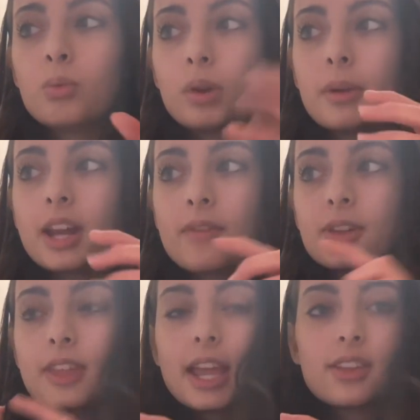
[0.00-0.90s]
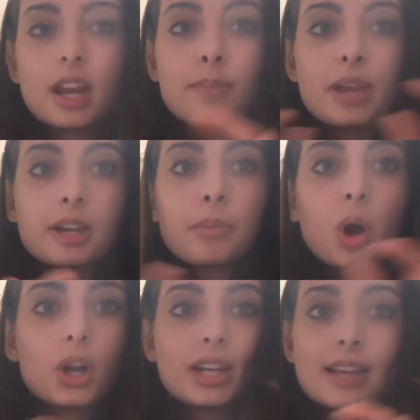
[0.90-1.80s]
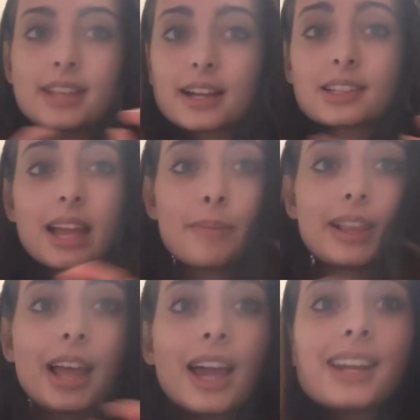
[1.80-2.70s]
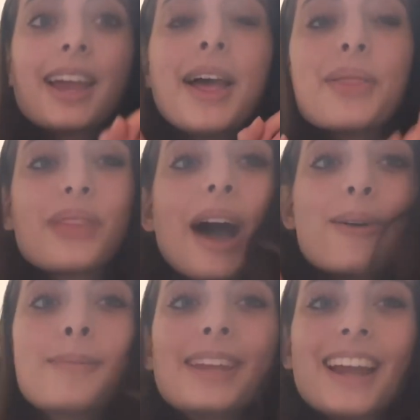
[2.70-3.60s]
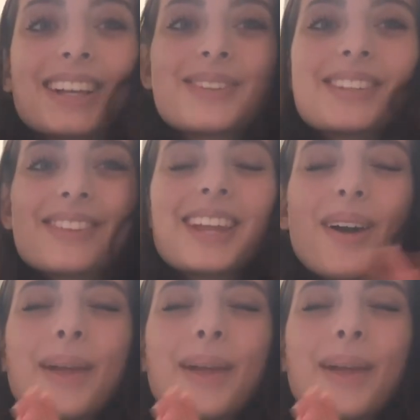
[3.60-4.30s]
reread everything and then I pick apart and dissect line by line, that will be next week's video.